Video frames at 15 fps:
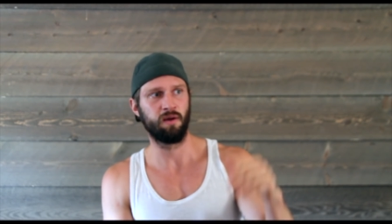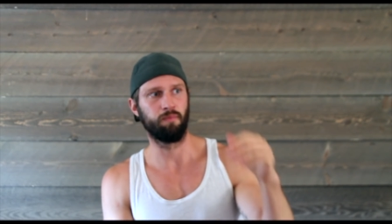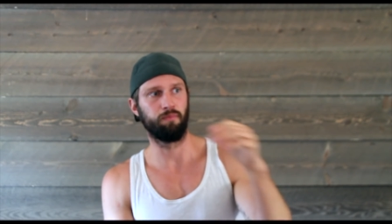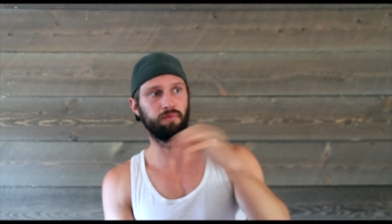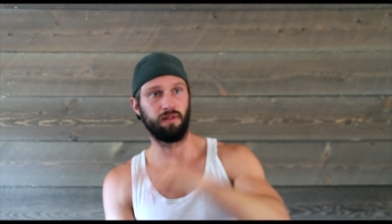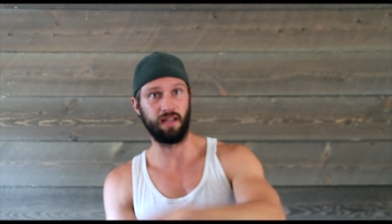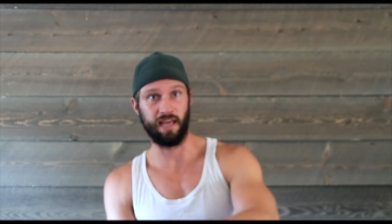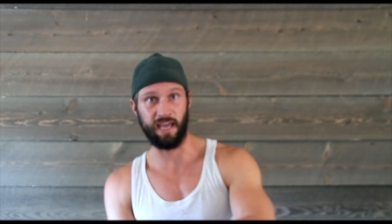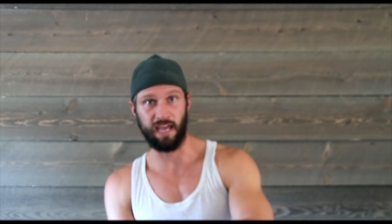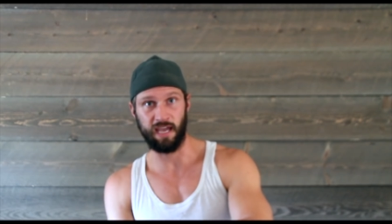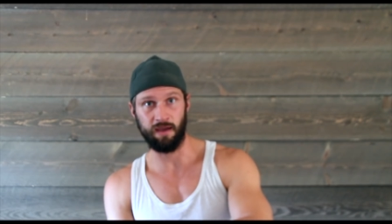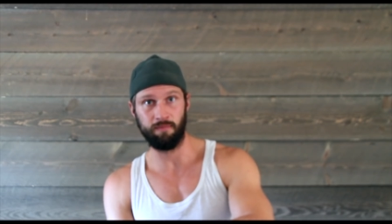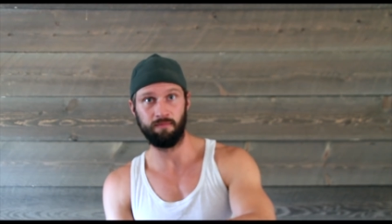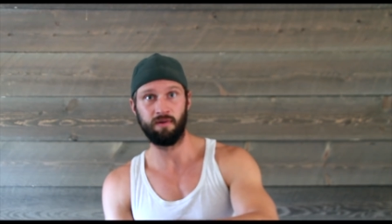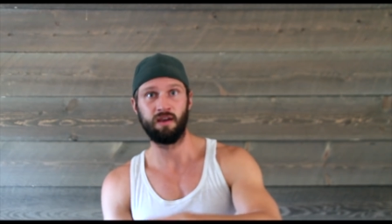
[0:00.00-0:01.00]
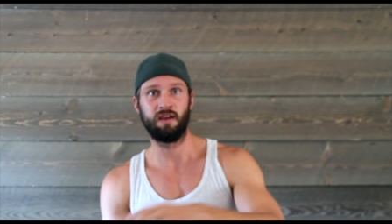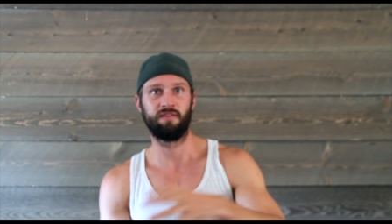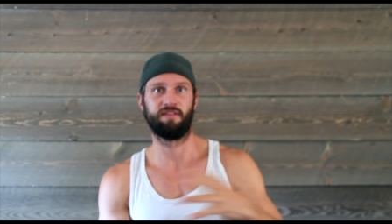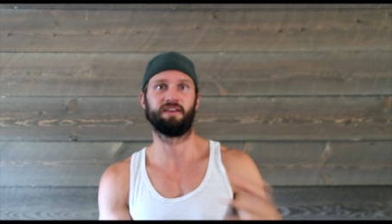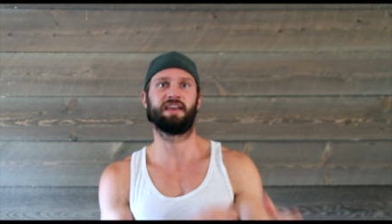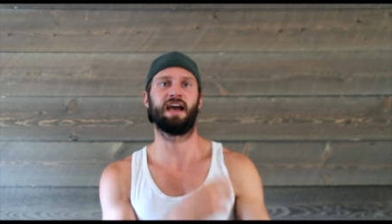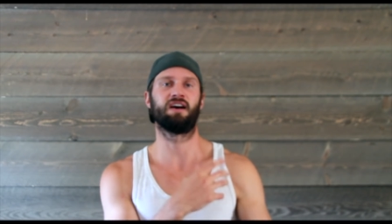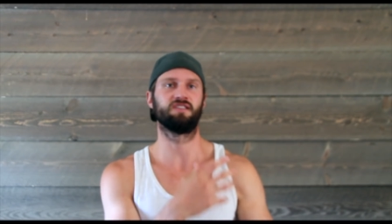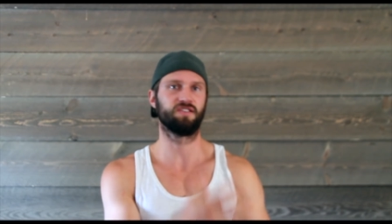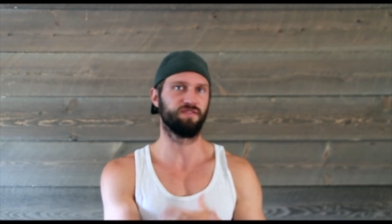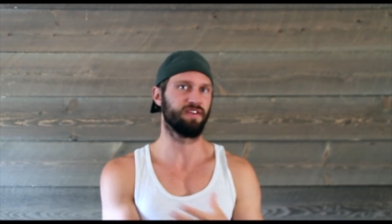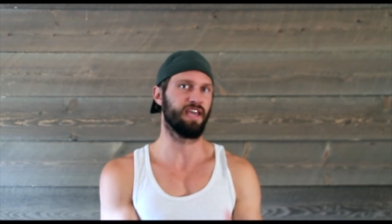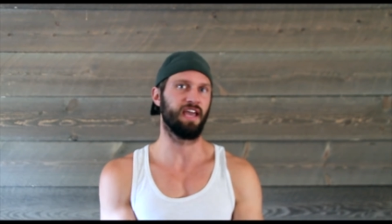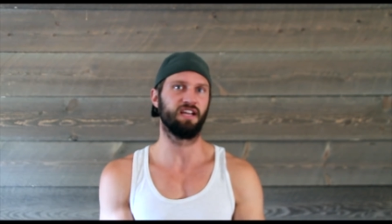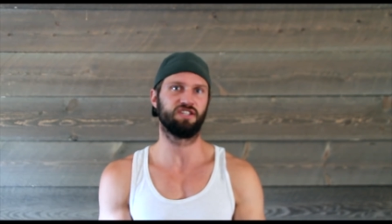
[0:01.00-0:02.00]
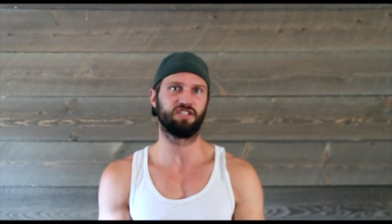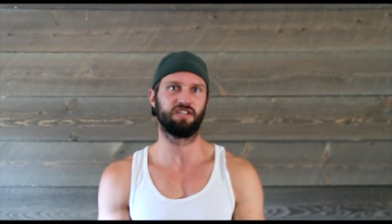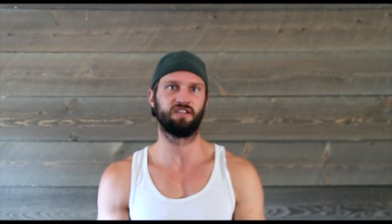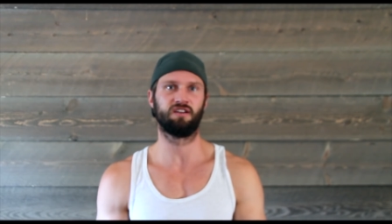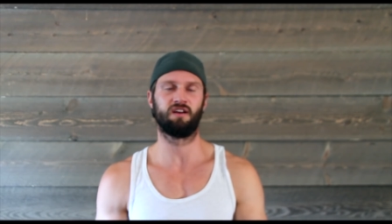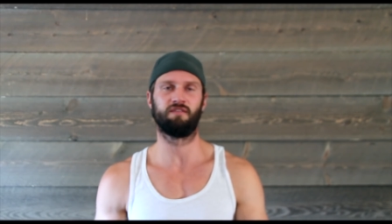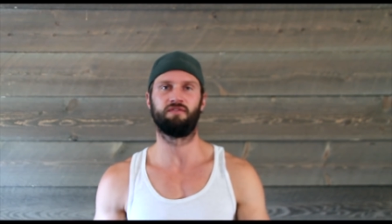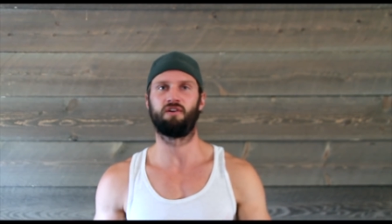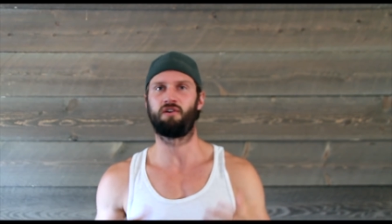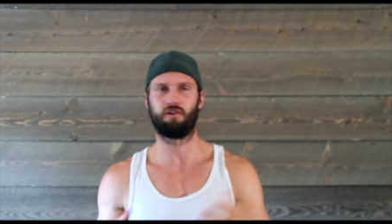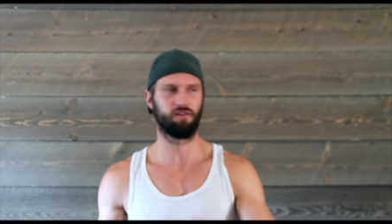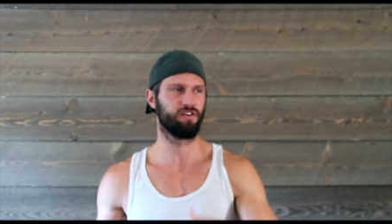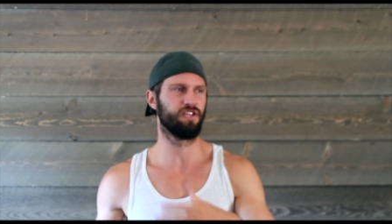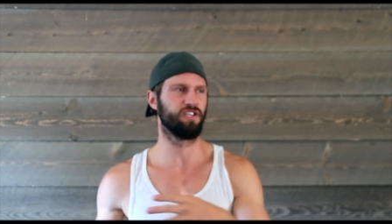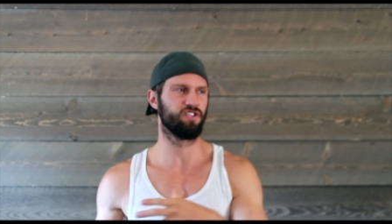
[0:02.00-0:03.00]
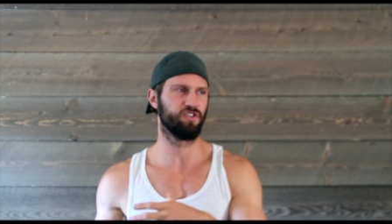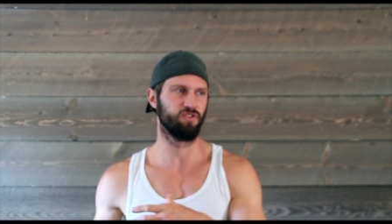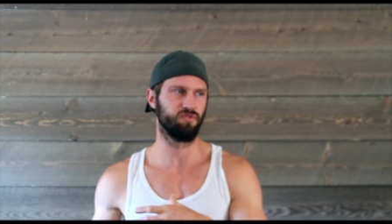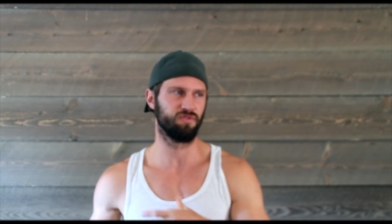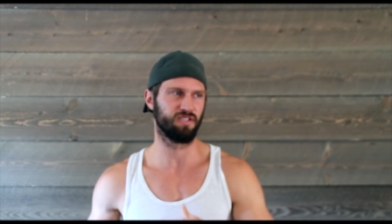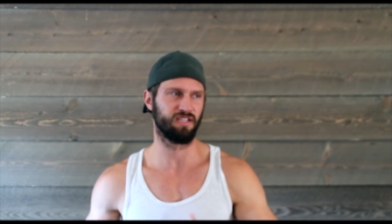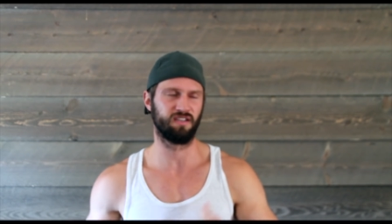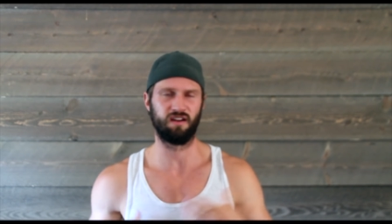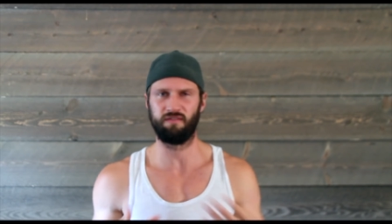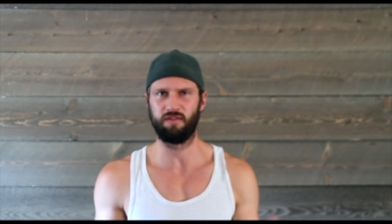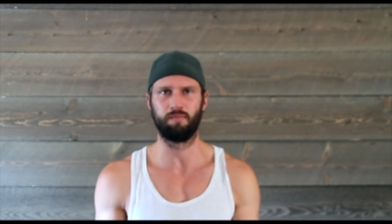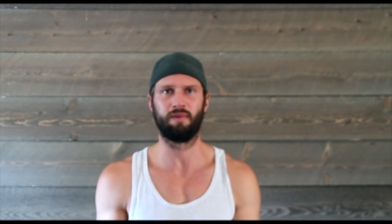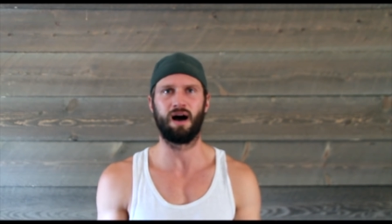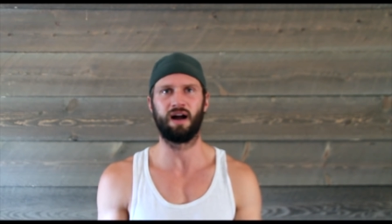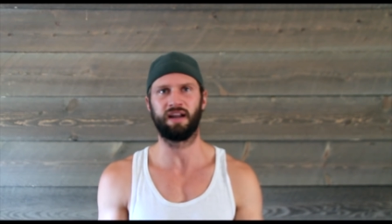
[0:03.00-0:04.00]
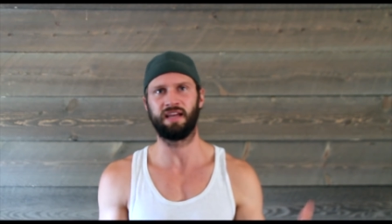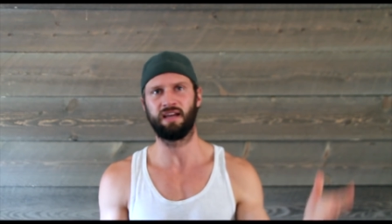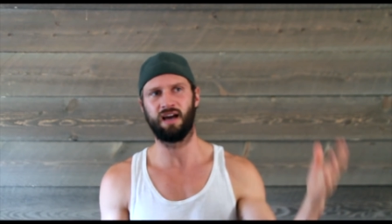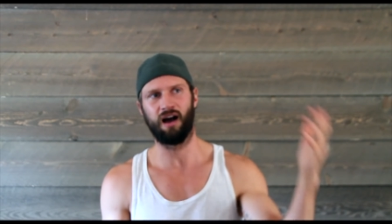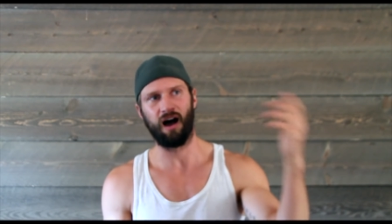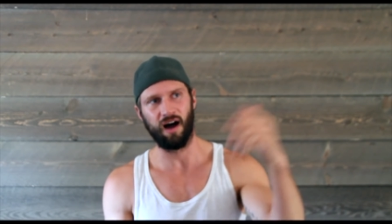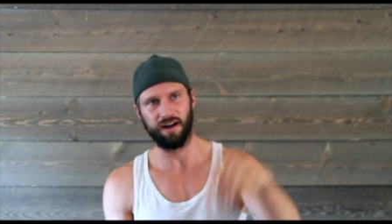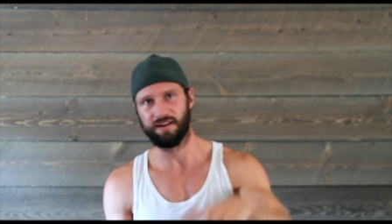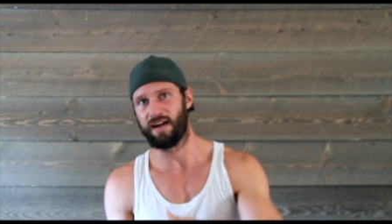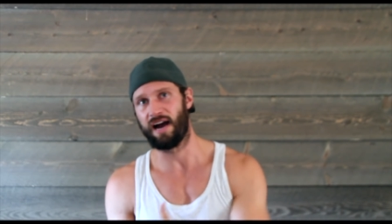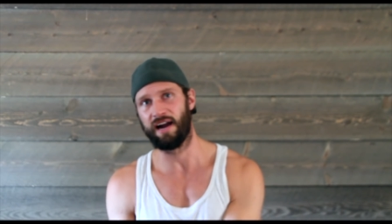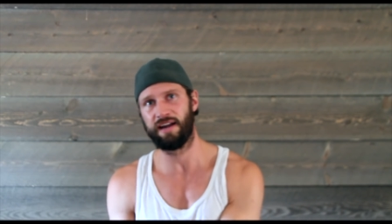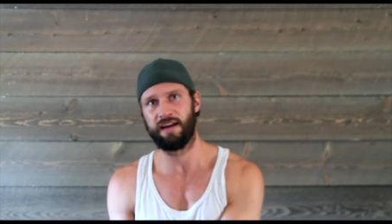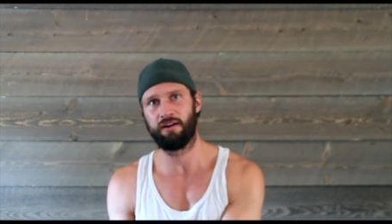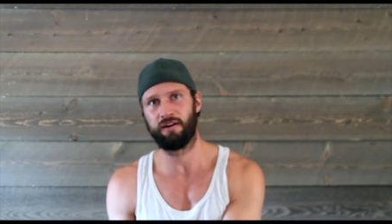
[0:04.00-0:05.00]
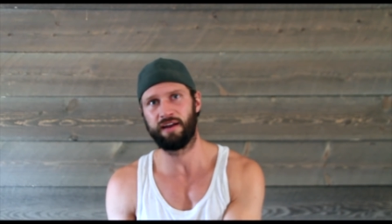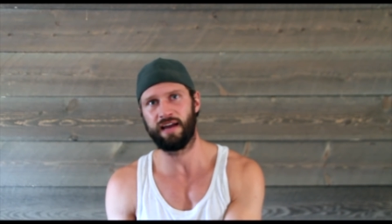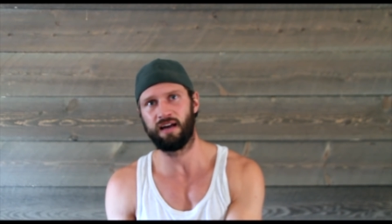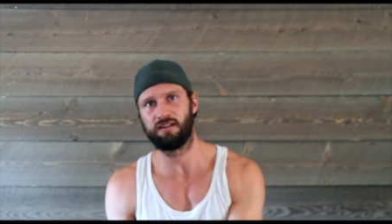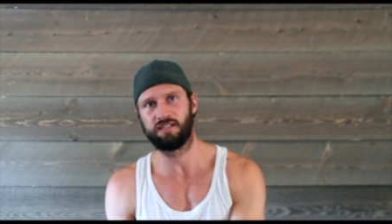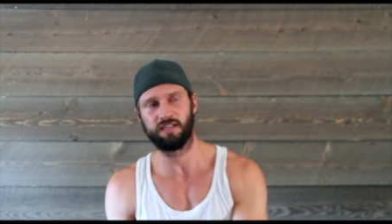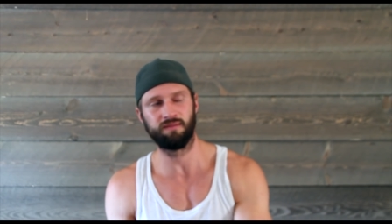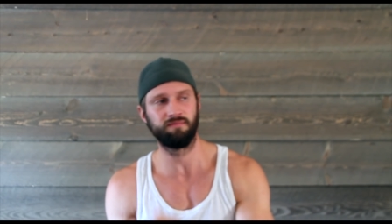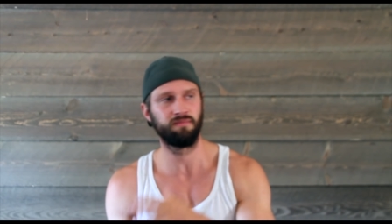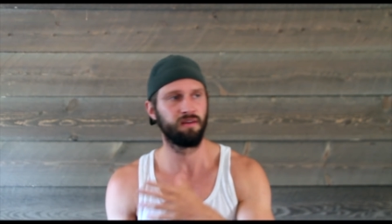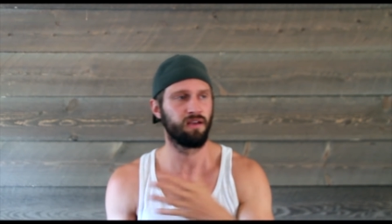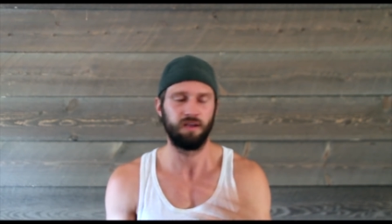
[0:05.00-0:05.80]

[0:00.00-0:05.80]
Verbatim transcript: blame the calcification of the hard tissues and of the body on dietary calcium